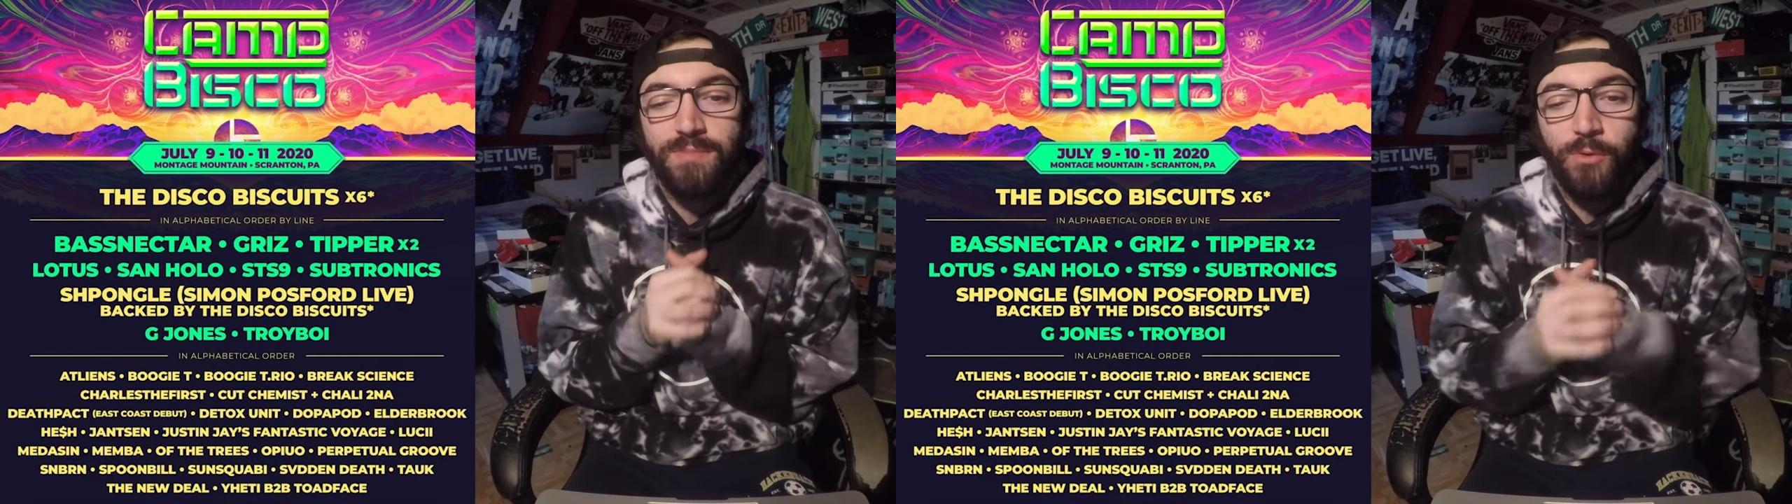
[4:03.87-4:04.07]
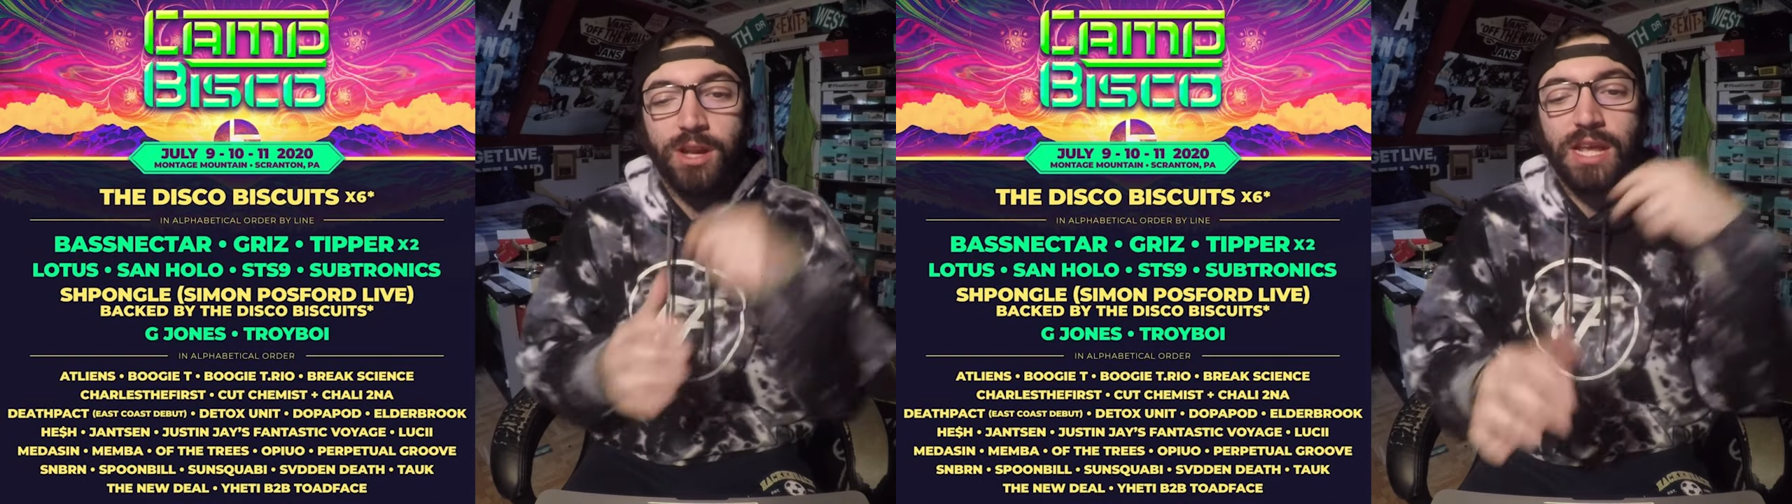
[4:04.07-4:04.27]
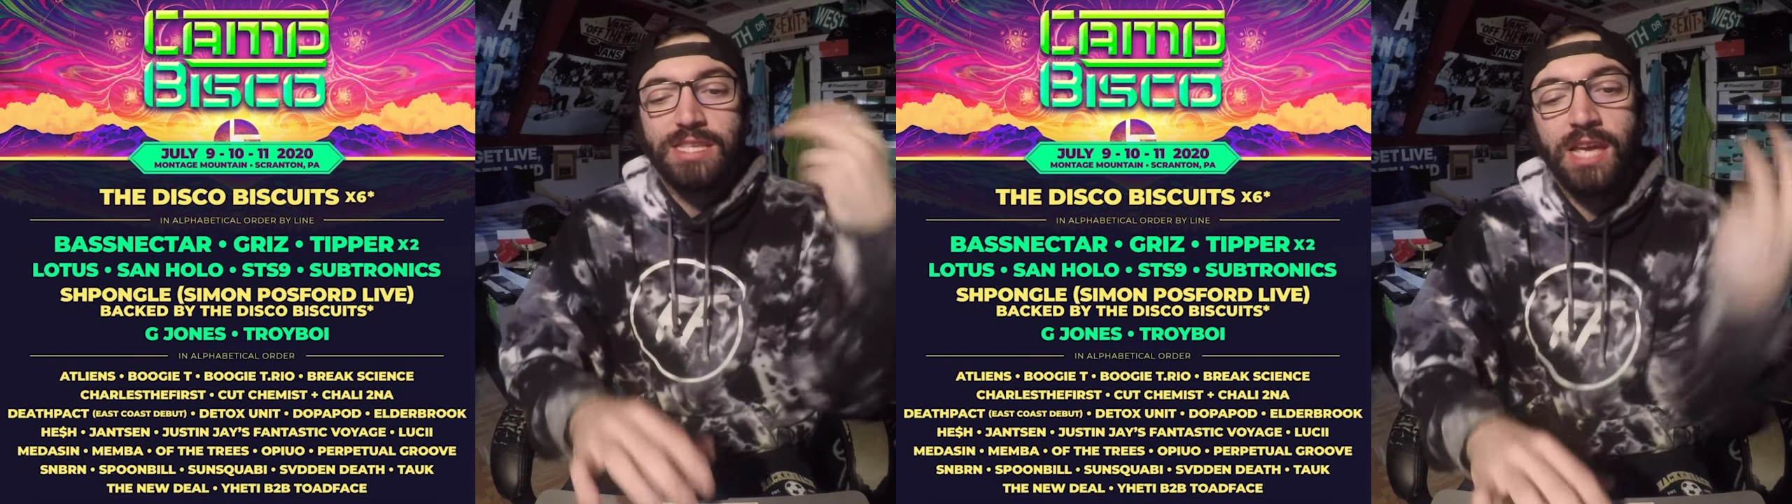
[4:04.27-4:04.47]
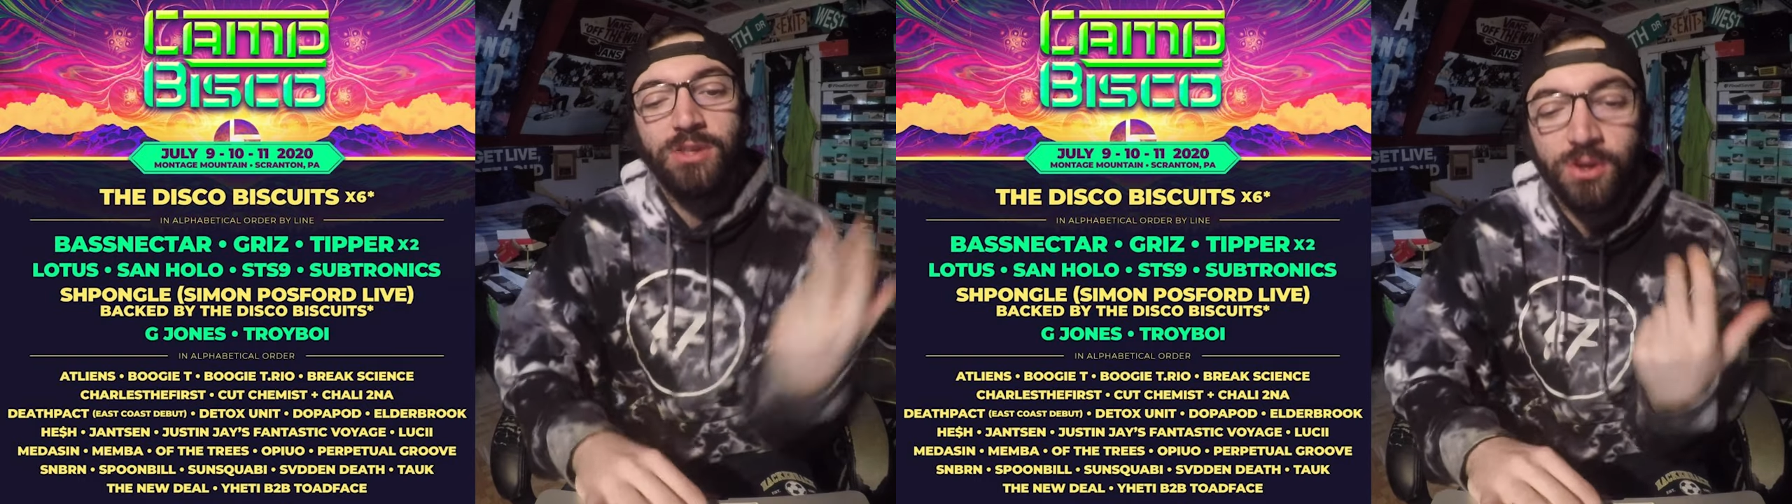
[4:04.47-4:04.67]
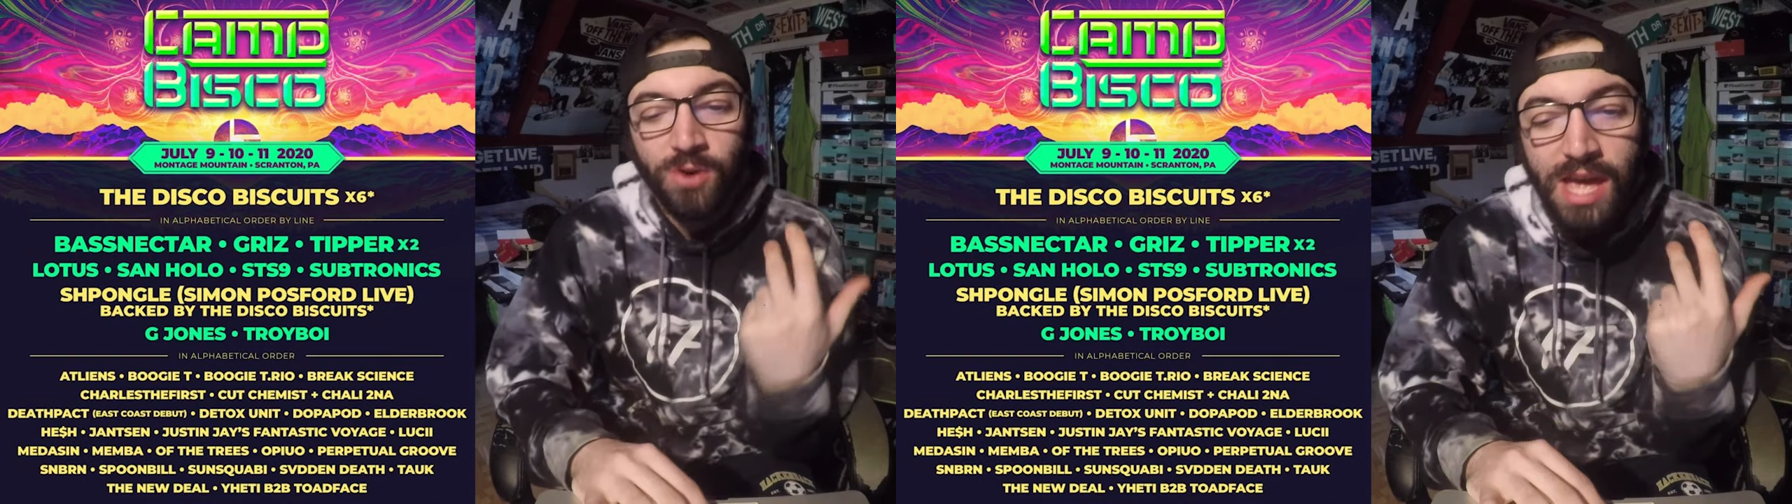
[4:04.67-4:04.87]
but we're going to
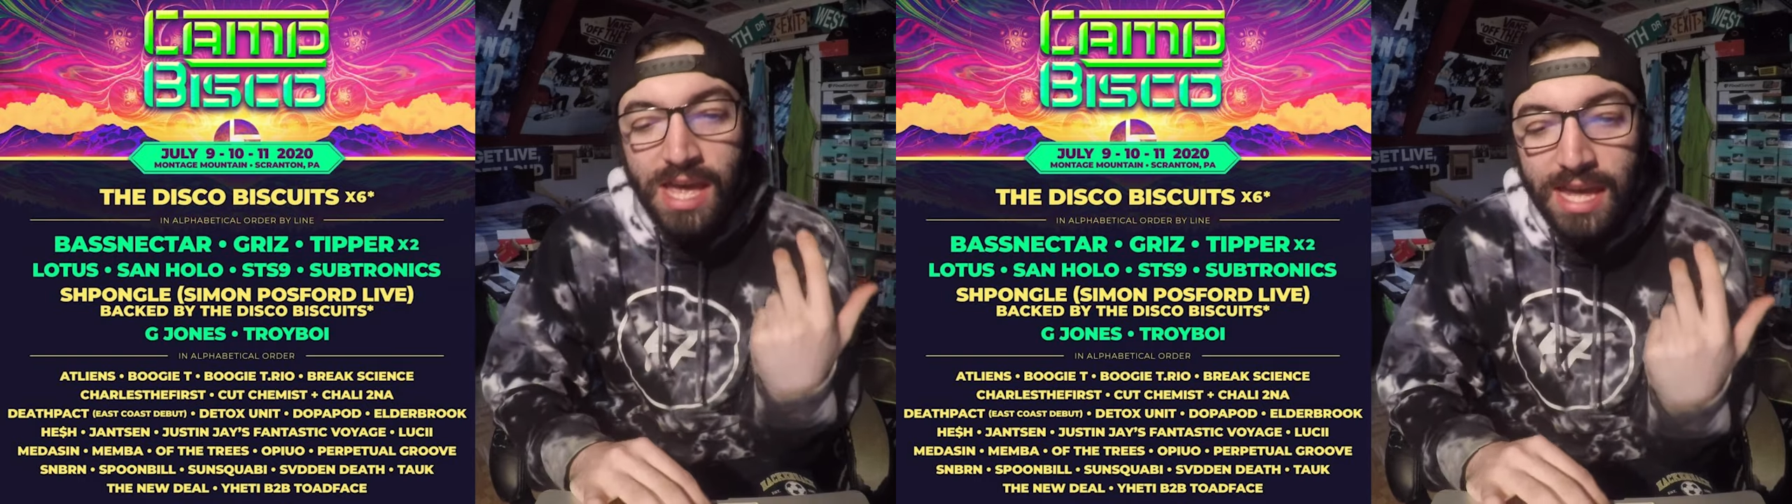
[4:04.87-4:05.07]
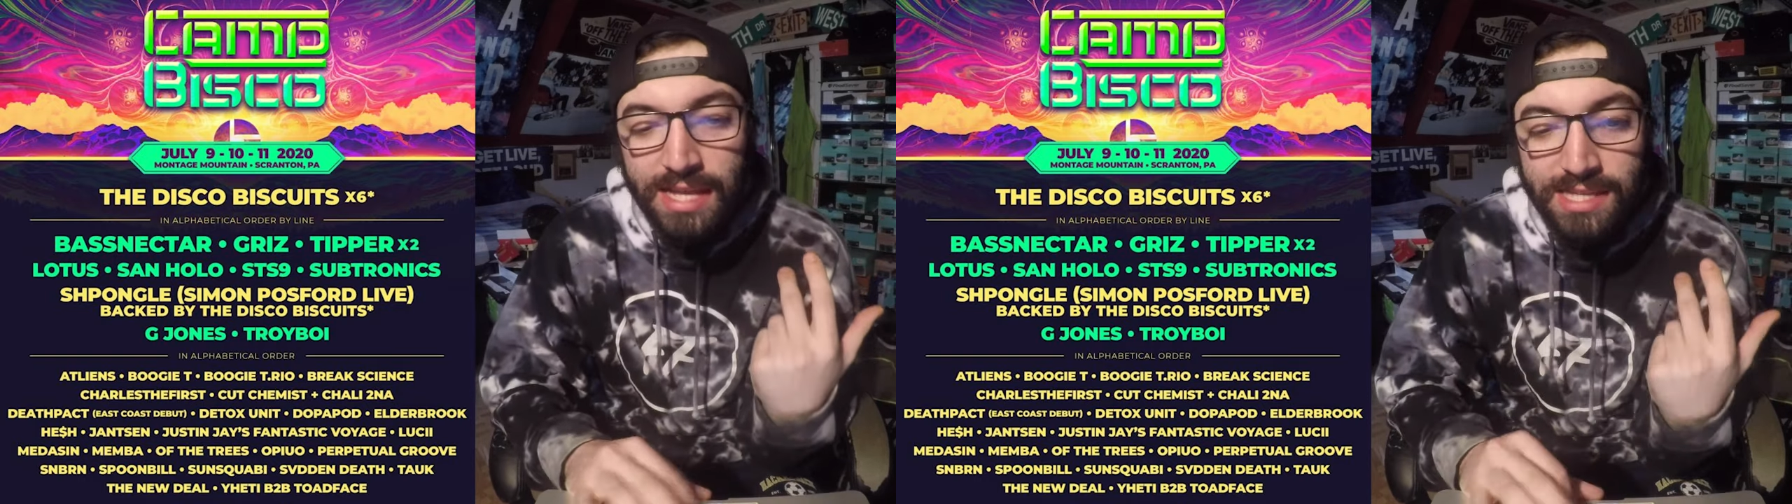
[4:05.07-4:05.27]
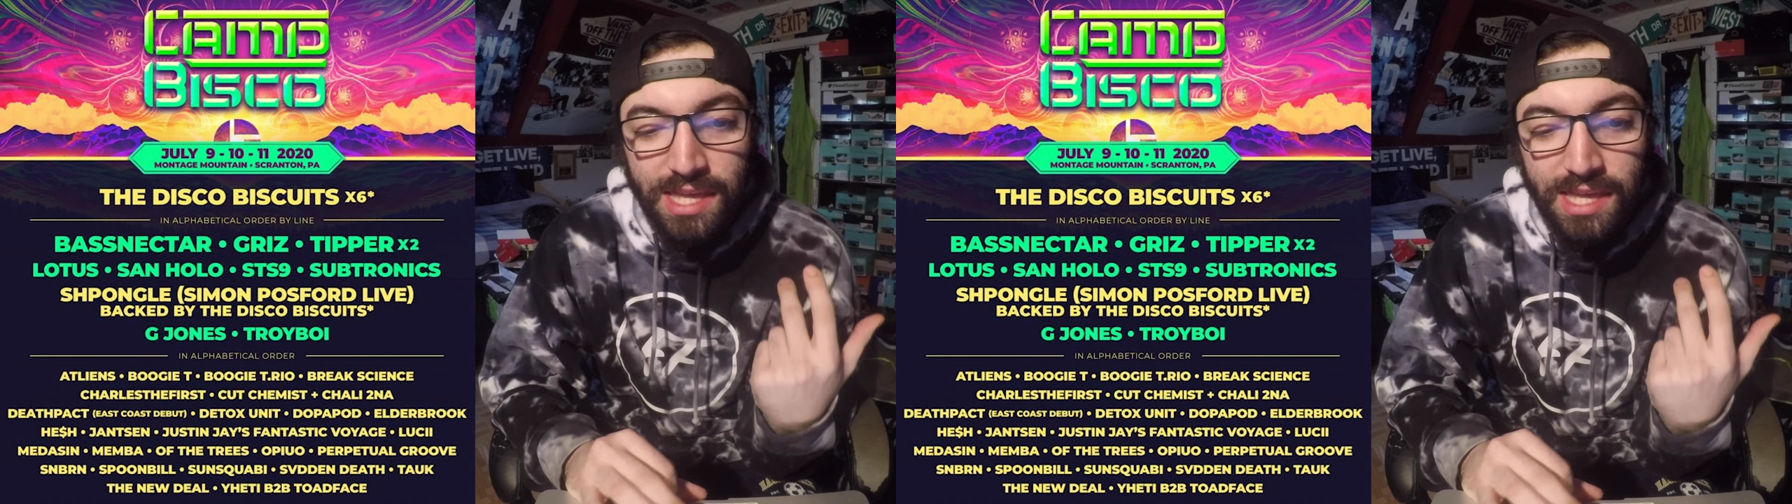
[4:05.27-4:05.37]
continue into